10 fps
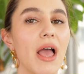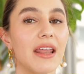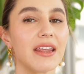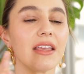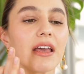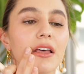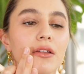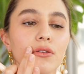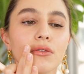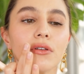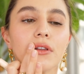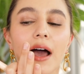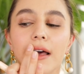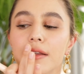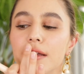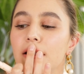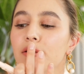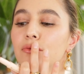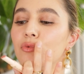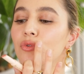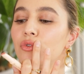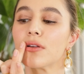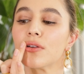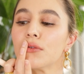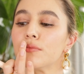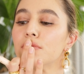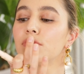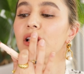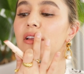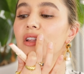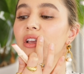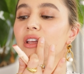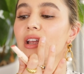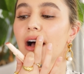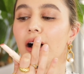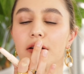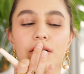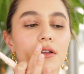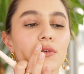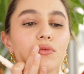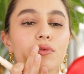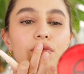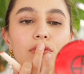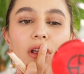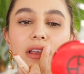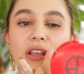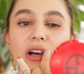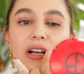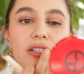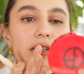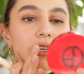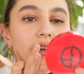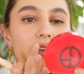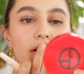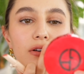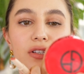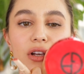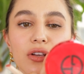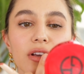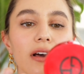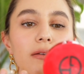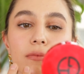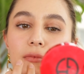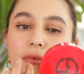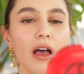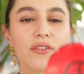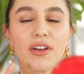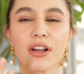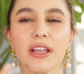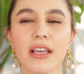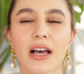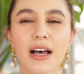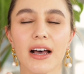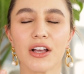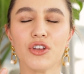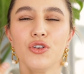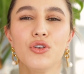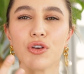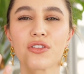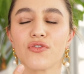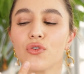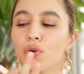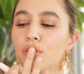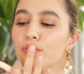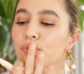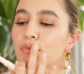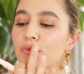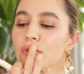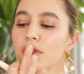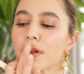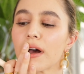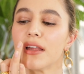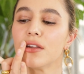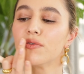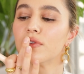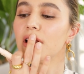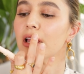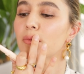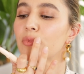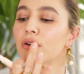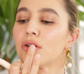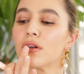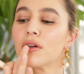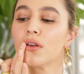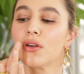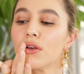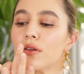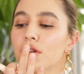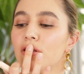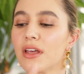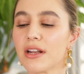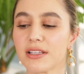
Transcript: And again, lightly blending it out. And the idea here is that you get a very uh, youthful kind of lip that